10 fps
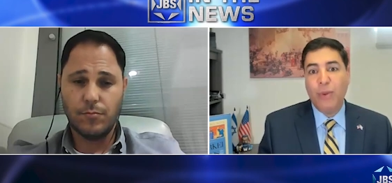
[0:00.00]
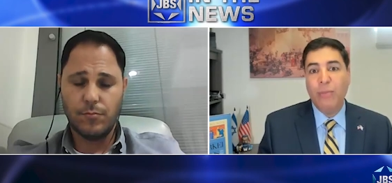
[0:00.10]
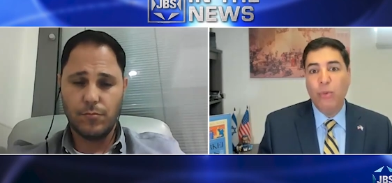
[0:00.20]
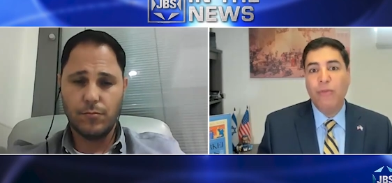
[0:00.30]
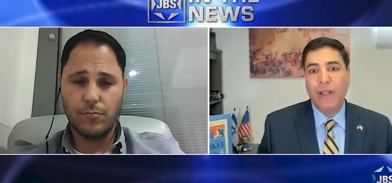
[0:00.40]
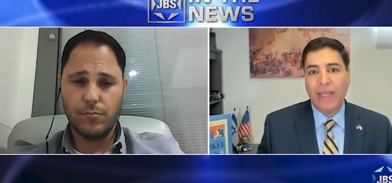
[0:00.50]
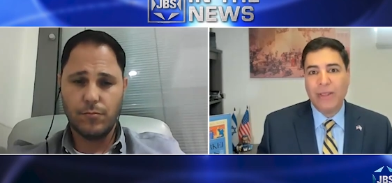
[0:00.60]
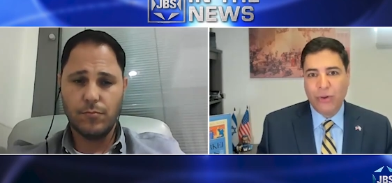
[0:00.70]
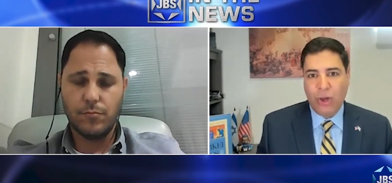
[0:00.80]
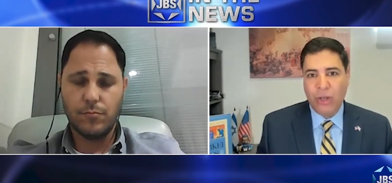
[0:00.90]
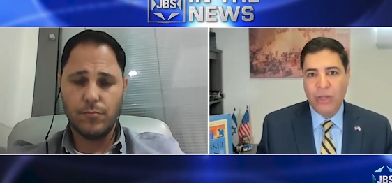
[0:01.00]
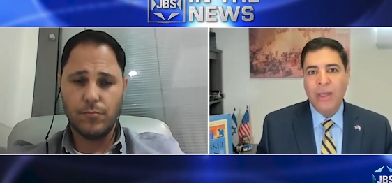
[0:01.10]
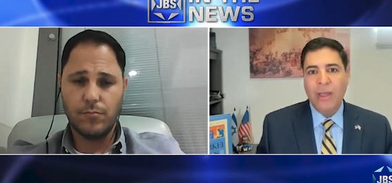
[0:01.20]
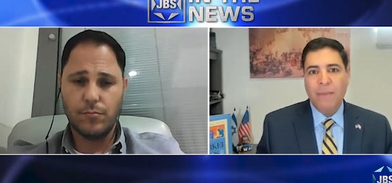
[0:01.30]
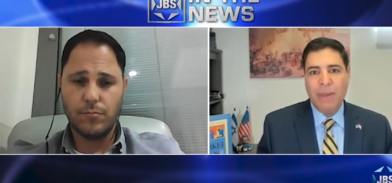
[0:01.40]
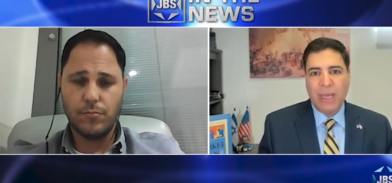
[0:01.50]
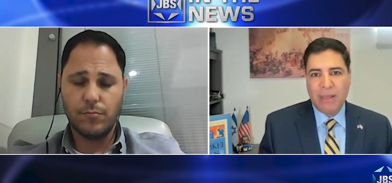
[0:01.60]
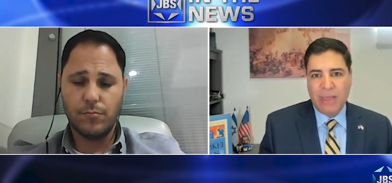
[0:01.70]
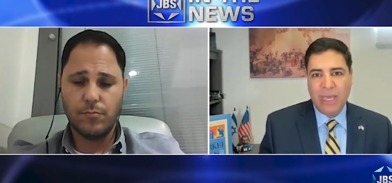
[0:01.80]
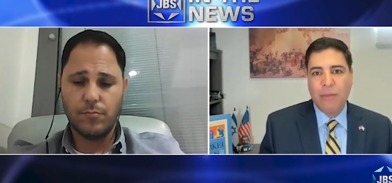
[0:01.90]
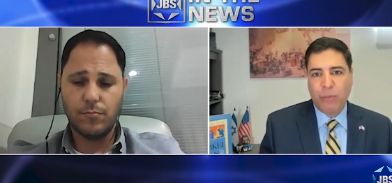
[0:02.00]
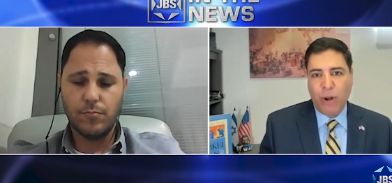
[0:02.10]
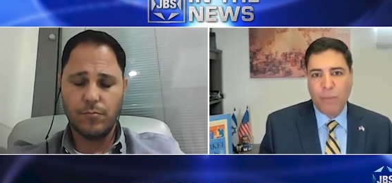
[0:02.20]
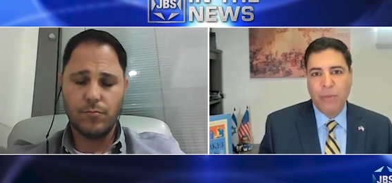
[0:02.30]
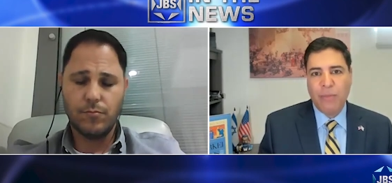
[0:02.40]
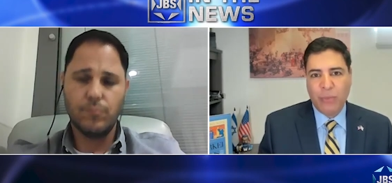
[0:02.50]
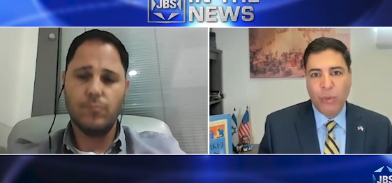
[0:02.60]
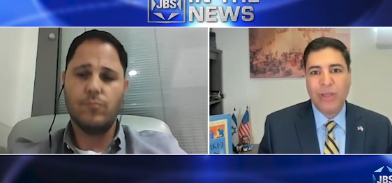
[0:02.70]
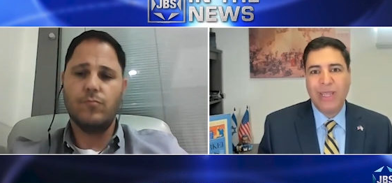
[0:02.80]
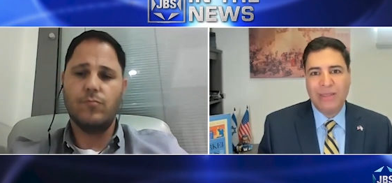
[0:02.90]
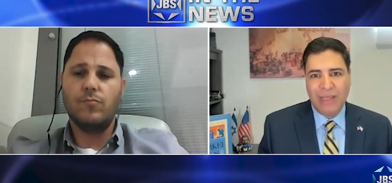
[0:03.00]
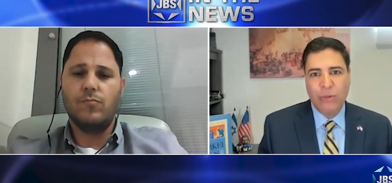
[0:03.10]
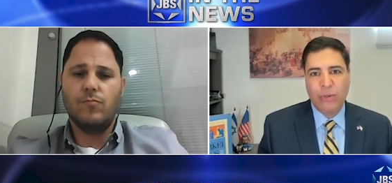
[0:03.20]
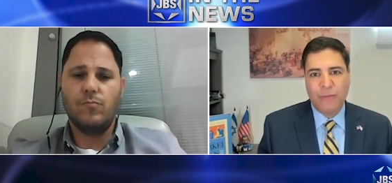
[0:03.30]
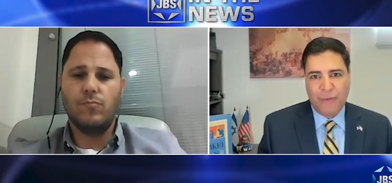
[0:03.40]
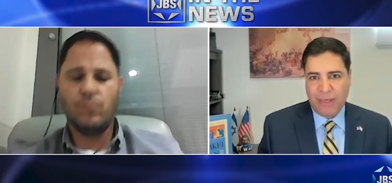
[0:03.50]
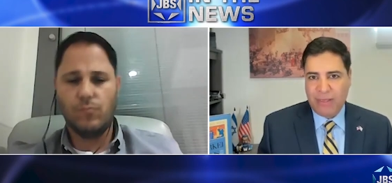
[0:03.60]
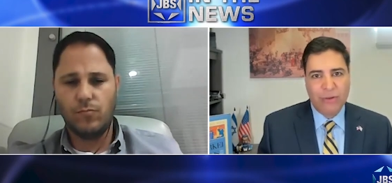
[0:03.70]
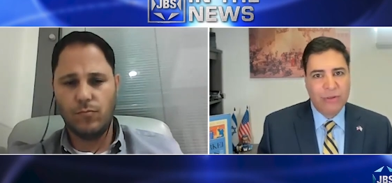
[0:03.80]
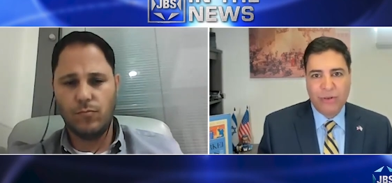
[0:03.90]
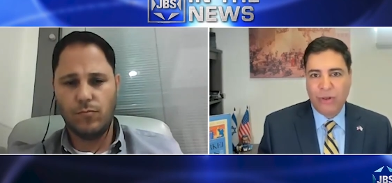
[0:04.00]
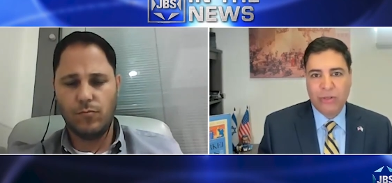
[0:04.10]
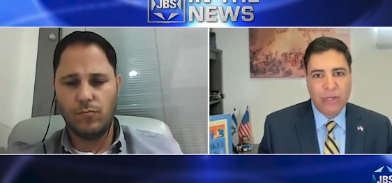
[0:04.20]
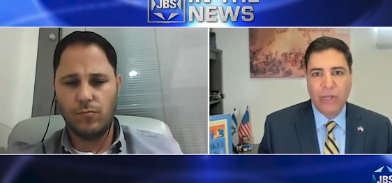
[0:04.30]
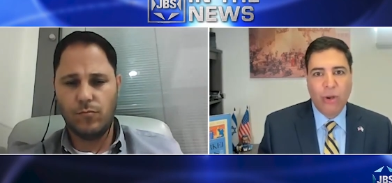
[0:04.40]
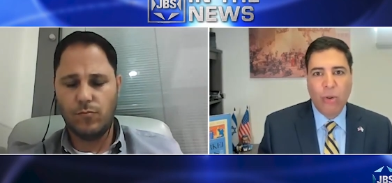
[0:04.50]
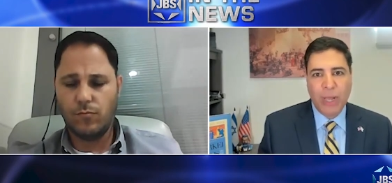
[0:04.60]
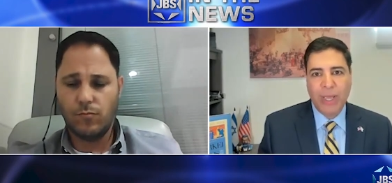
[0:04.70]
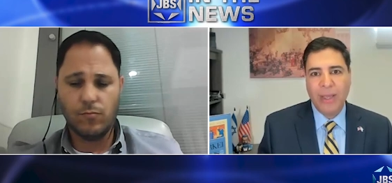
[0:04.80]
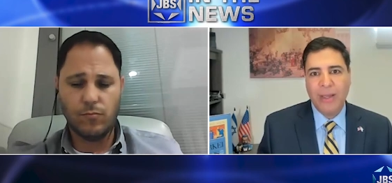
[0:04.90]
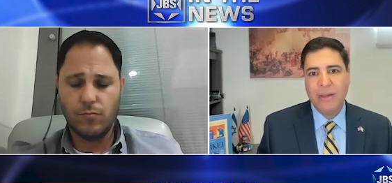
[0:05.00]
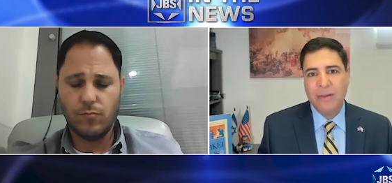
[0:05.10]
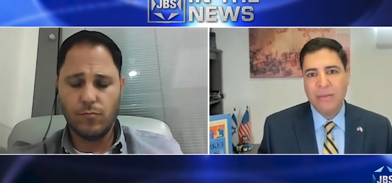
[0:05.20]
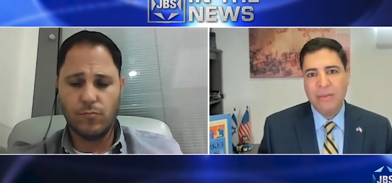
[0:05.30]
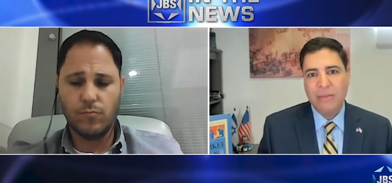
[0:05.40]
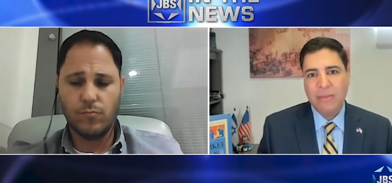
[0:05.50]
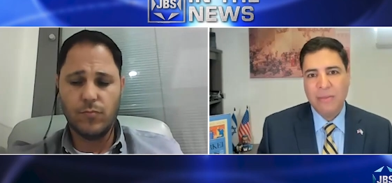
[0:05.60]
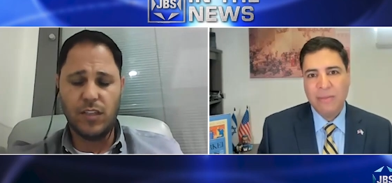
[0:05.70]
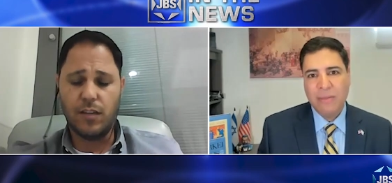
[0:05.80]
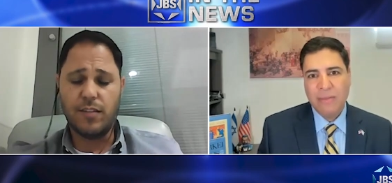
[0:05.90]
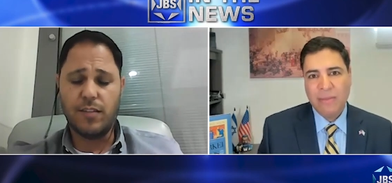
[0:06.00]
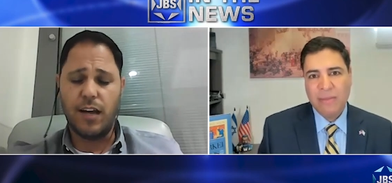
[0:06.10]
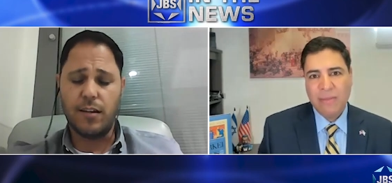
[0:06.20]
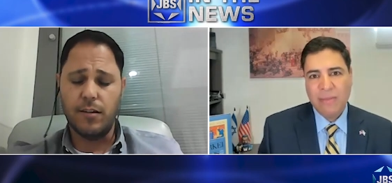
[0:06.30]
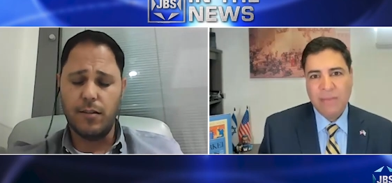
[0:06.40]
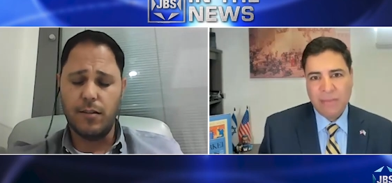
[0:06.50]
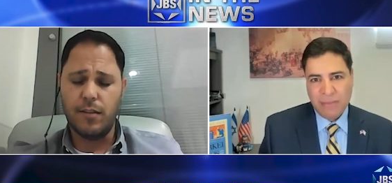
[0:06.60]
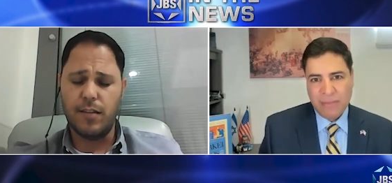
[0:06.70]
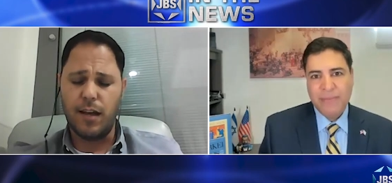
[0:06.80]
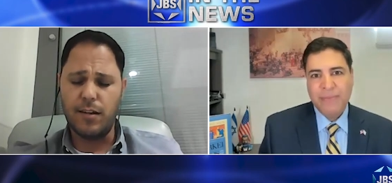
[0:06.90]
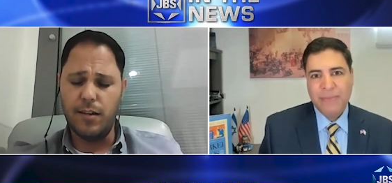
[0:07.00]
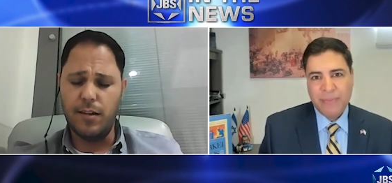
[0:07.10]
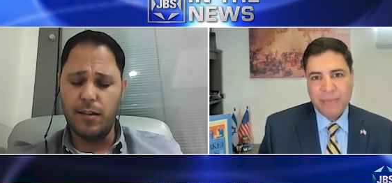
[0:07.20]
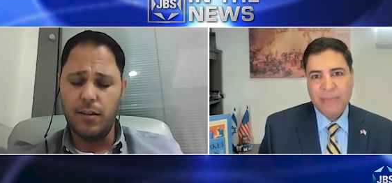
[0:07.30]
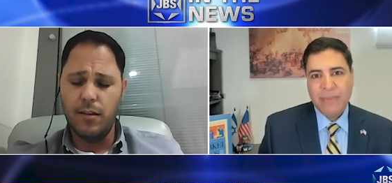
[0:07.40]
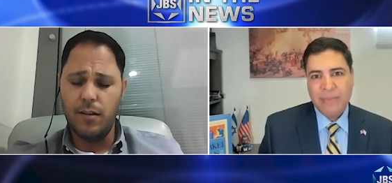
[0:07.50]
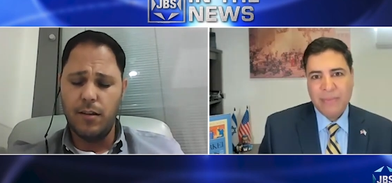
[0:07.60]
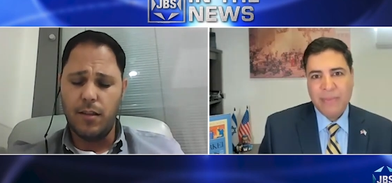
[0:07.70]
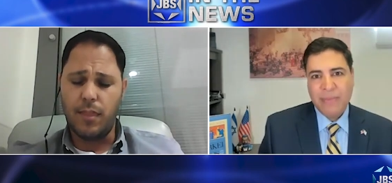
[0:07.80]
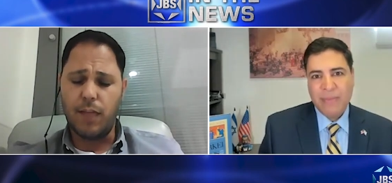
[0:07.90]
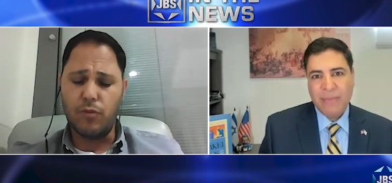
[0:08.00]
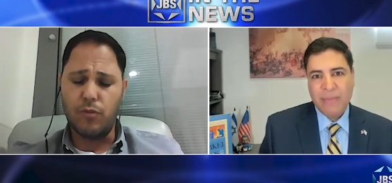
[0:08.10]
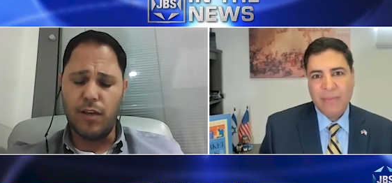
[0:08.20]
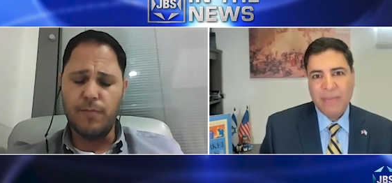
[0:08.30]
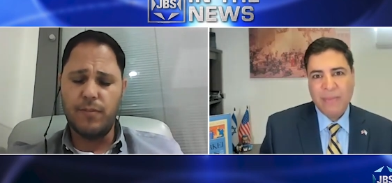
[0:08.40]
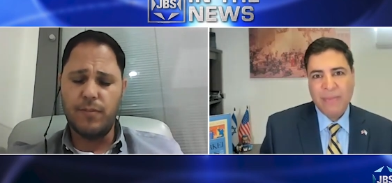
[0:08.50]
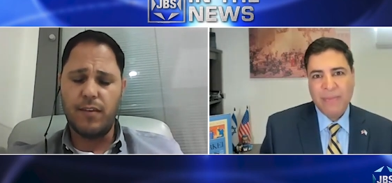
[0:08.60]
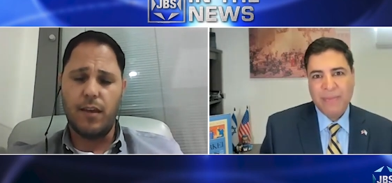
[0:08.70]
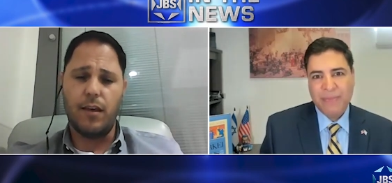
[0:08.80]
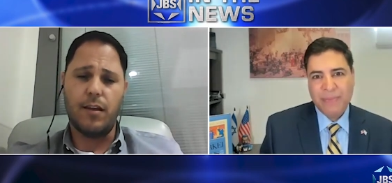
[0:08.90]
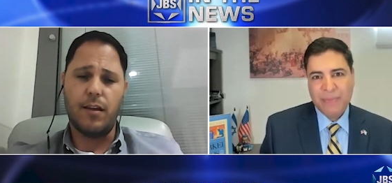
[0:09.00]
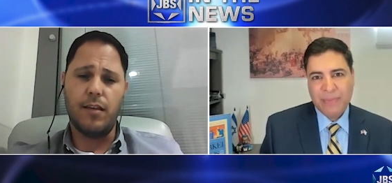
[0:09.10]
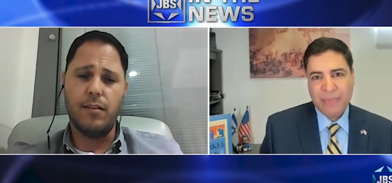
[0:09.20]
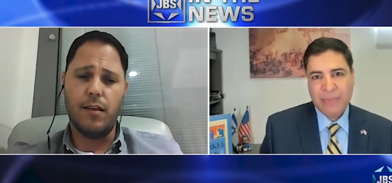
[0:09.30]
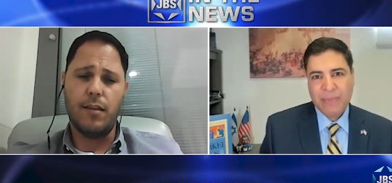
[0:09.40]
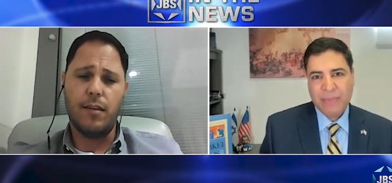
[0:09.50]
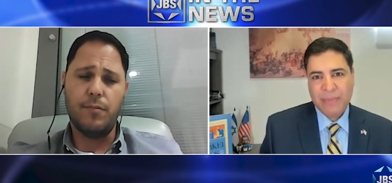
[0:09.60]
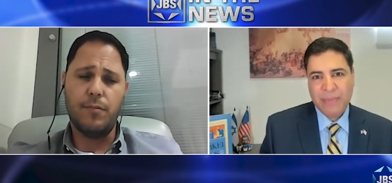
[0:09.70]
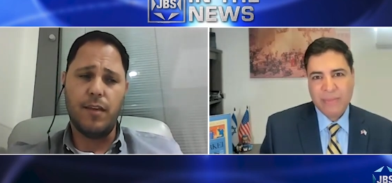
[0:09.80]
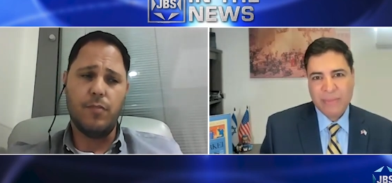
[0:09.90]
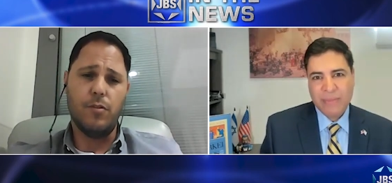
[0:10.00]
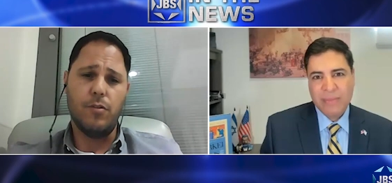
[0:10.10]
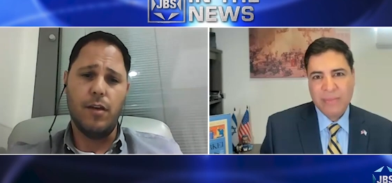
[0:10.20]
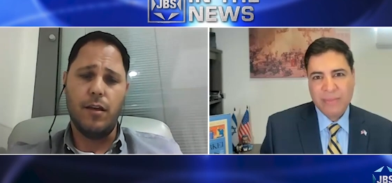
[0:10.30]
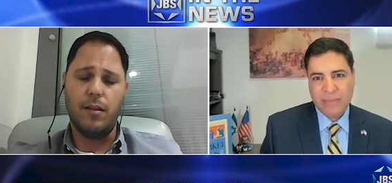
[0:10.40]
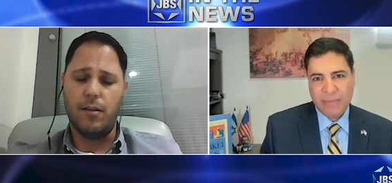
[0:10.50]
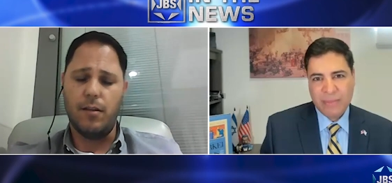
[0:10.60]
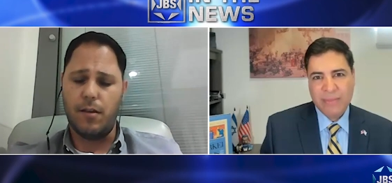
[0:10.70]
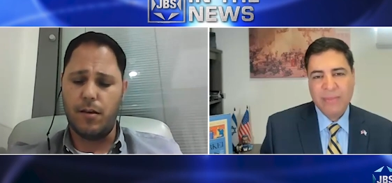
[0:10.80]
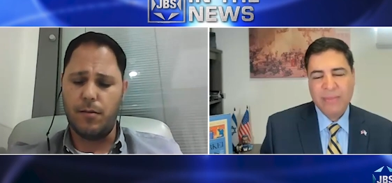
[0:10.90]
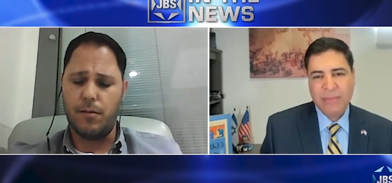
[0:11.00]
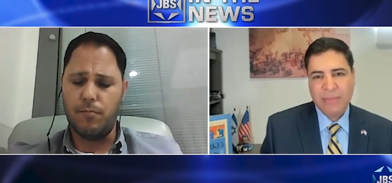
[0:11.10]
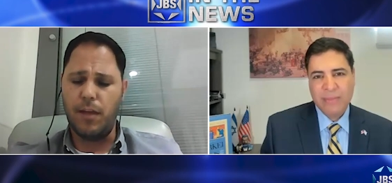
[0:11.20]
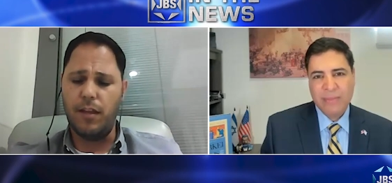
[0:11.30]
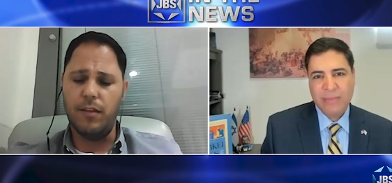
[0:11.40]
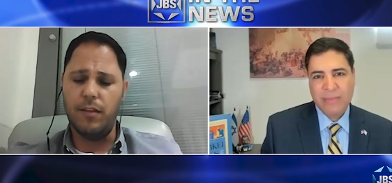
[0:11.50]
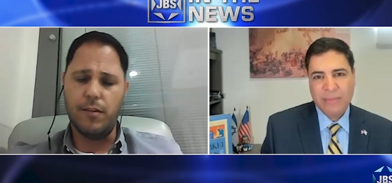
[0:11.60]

Speaker 1: we move later on because these problems will continue to fester. They're not going to go away.
Speaker 2: Exactly, exactly. That's what I'm saying, and I, I keep saying today in uh, many